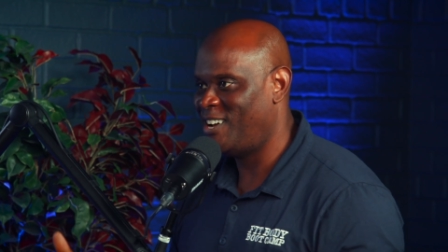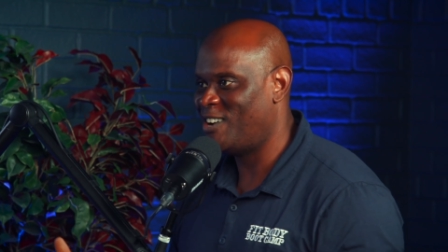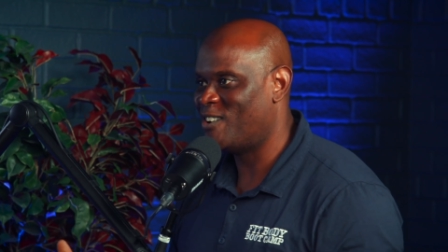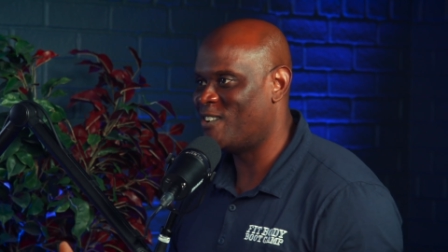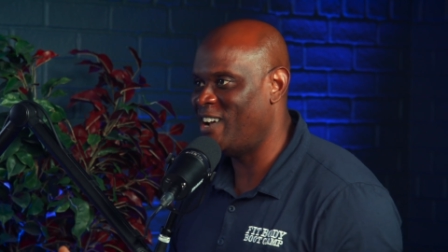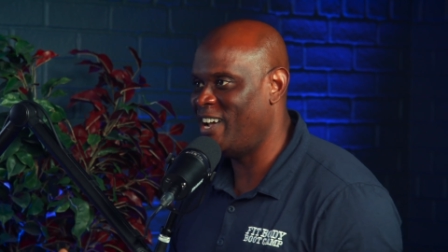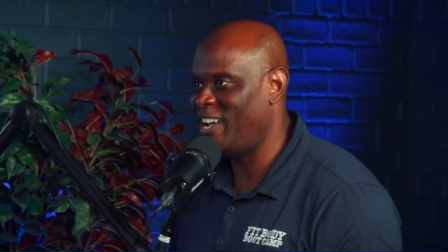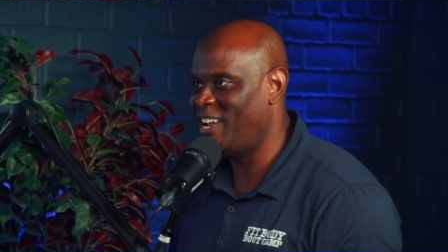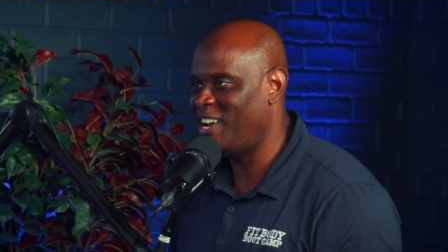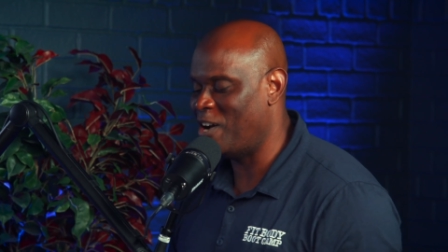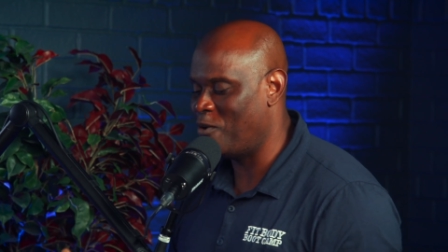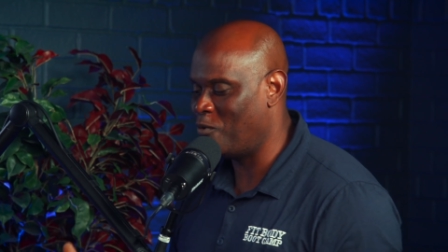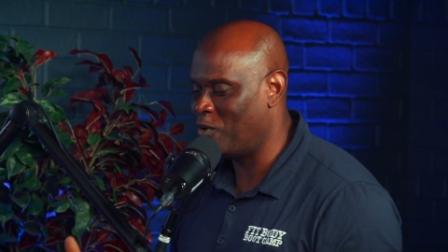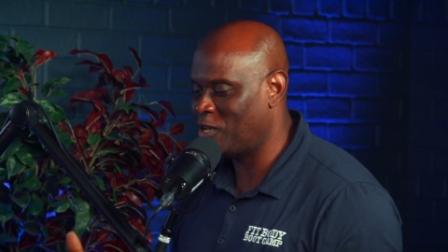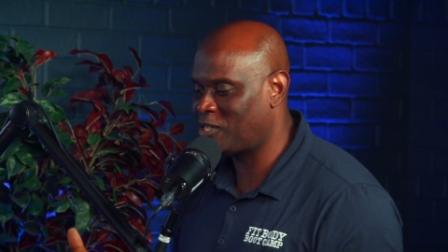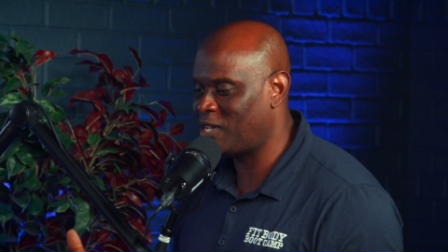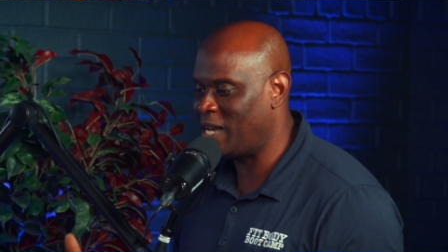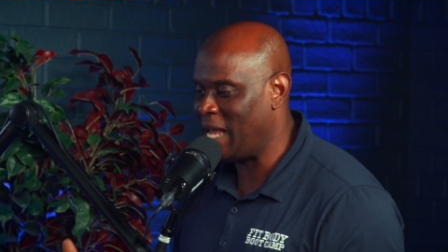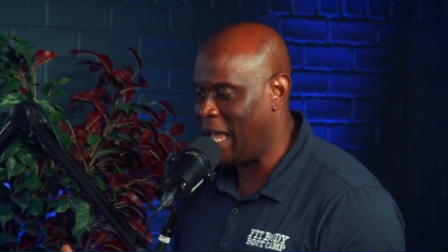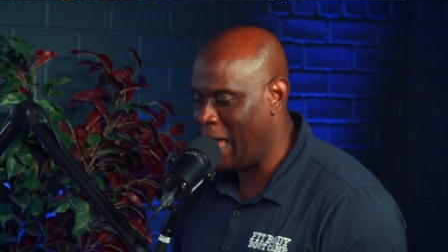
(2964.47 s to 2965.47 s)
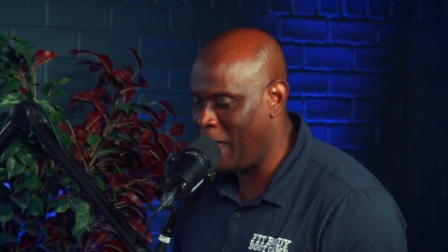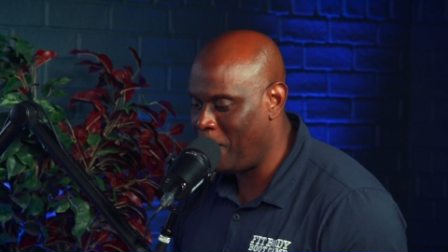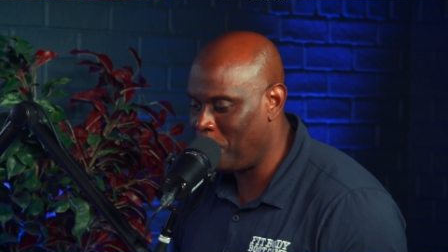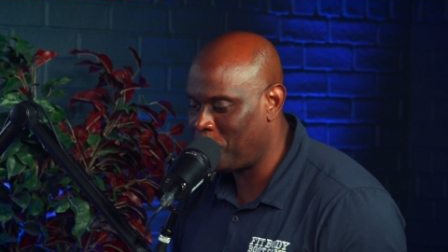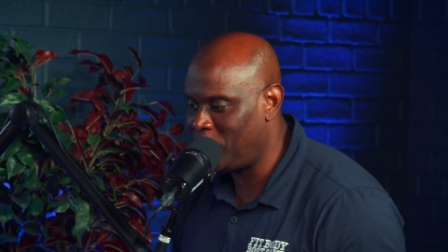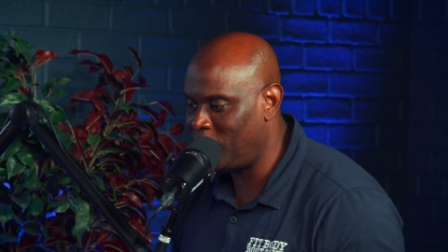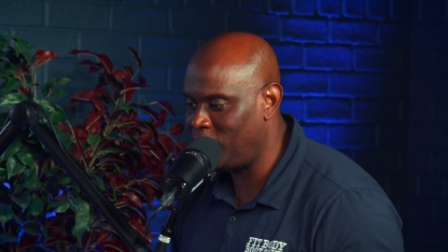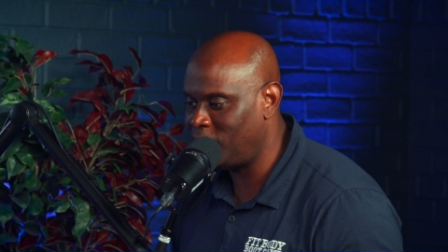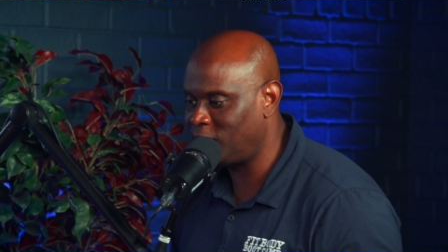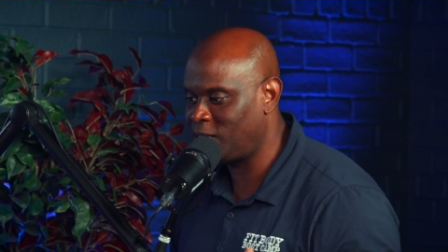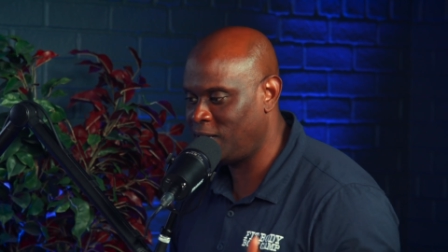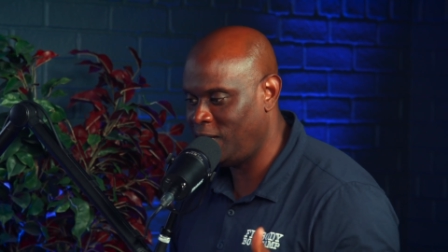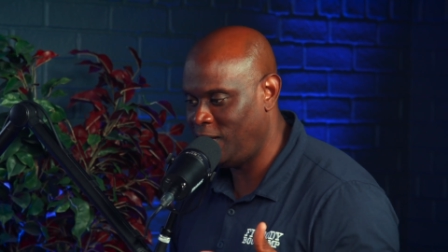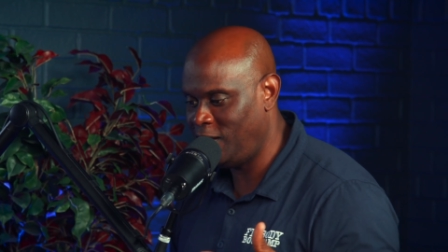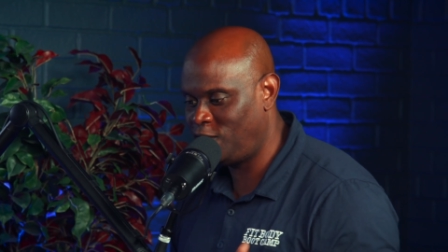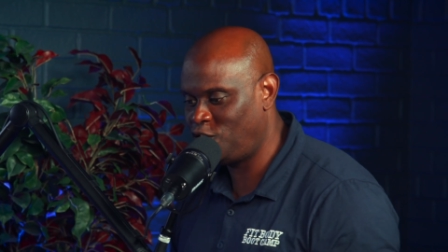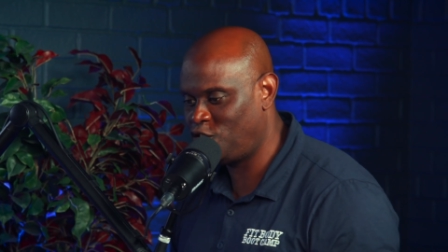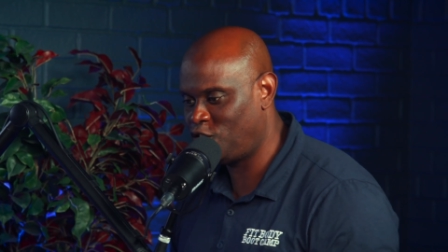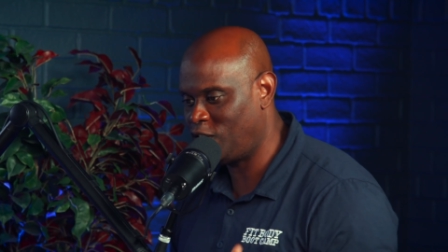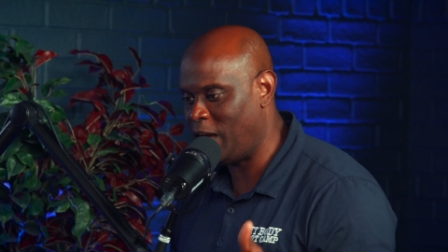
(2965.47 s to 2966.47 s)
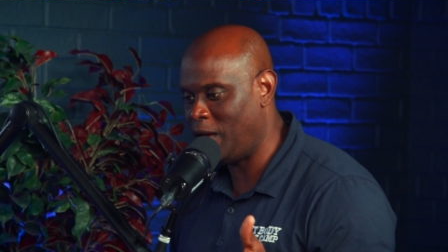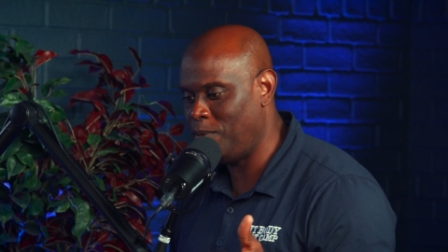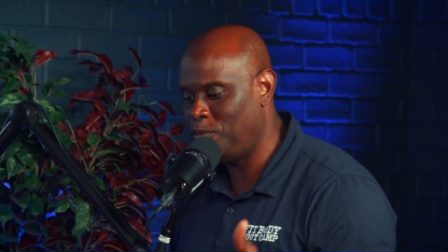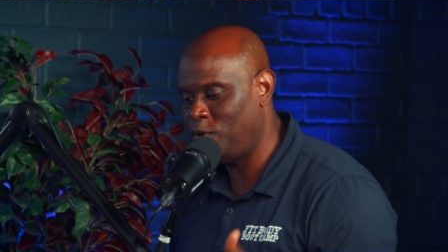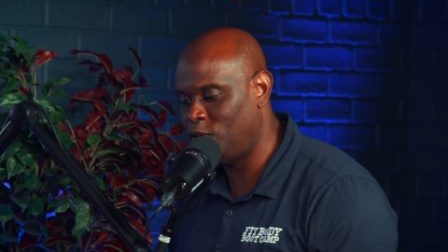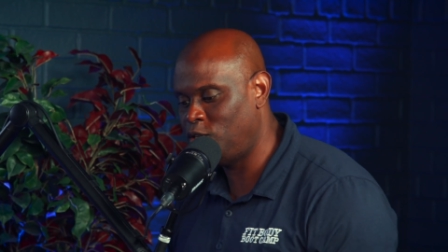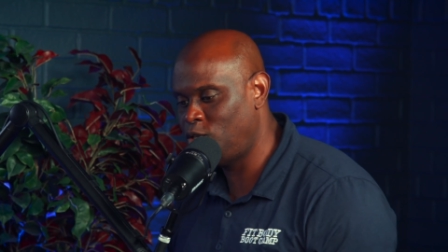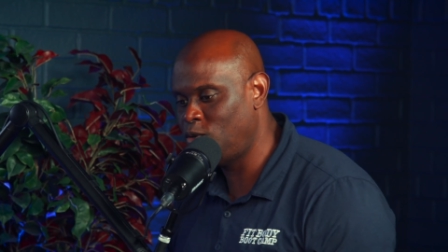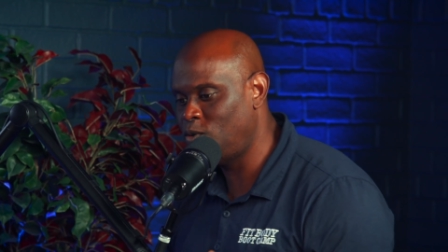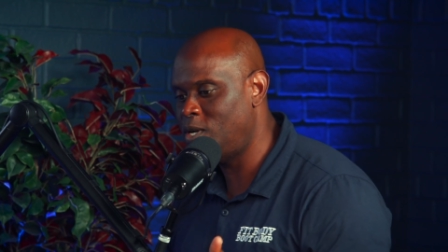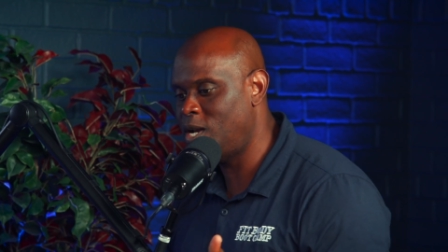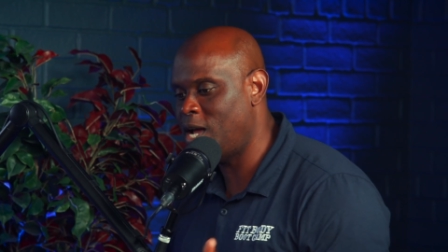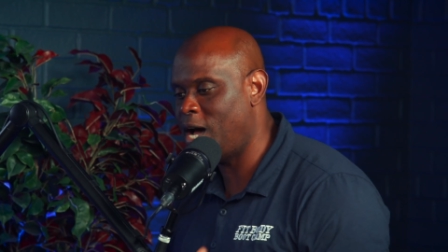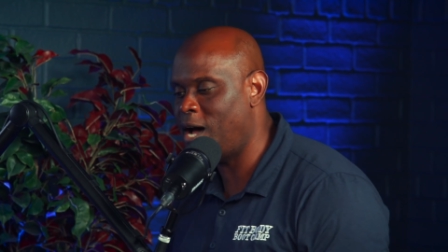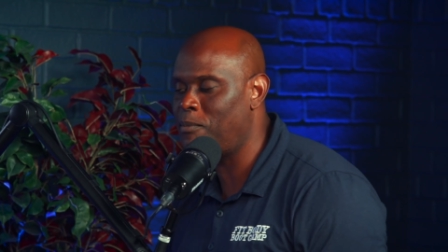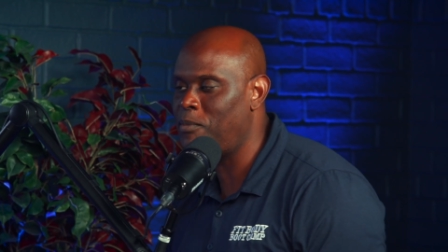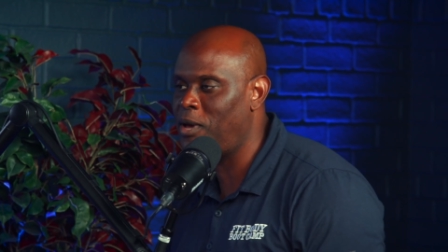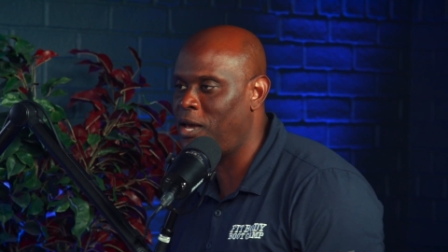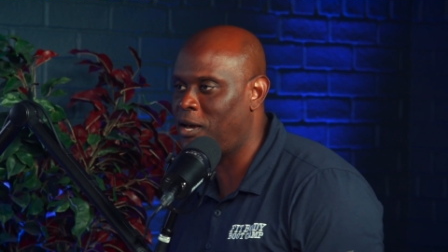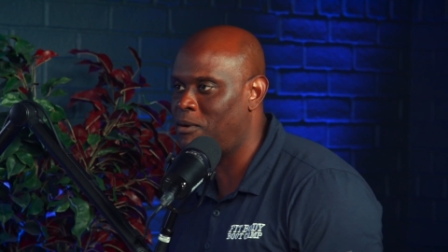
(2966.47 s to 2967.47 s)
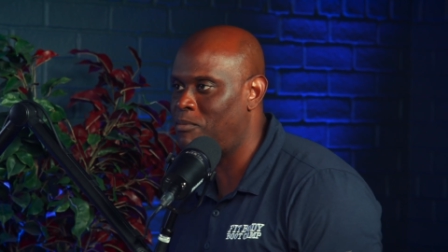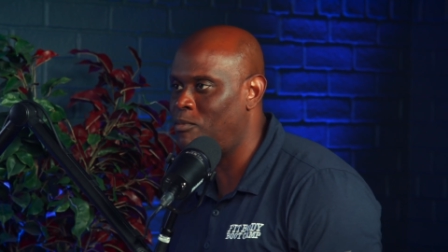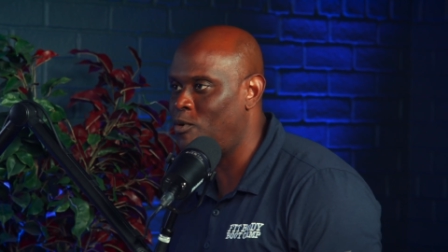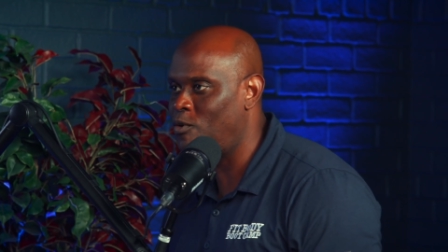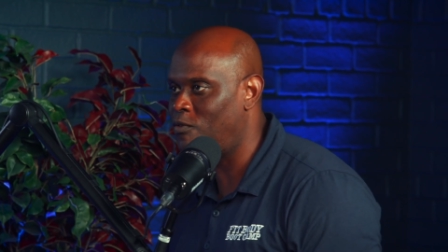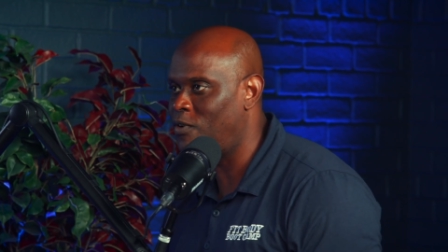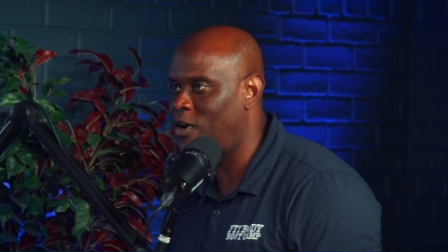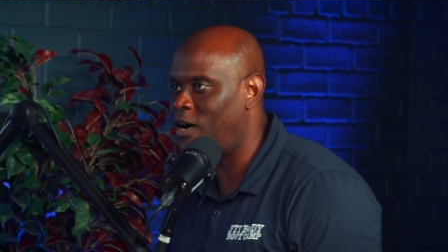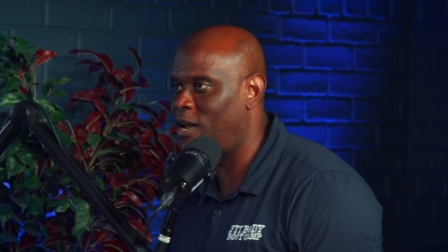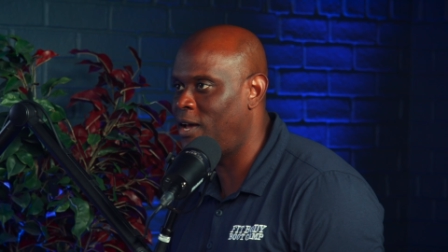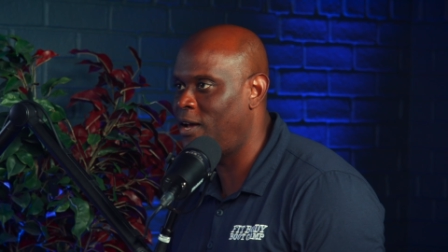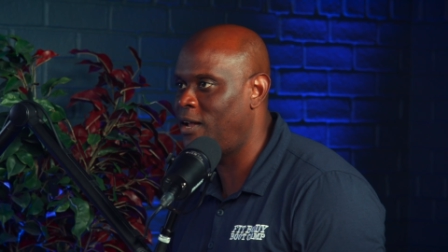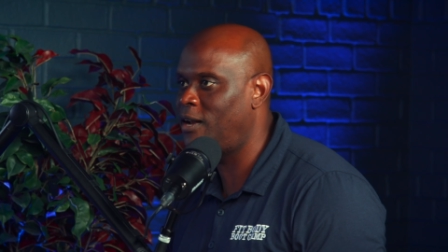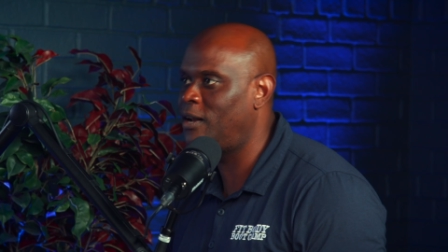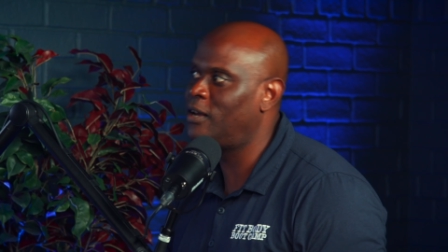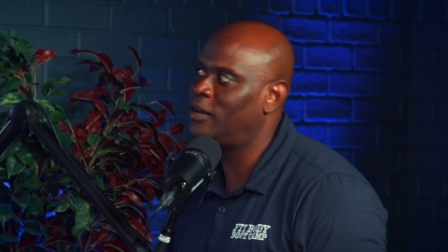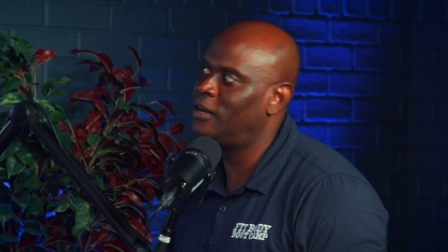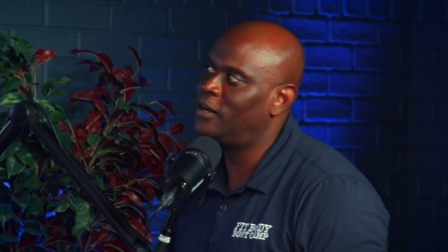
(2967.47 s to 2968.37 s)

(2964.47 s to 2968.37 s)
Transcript: Right? And what's going to happen is each time you do not make a move on it,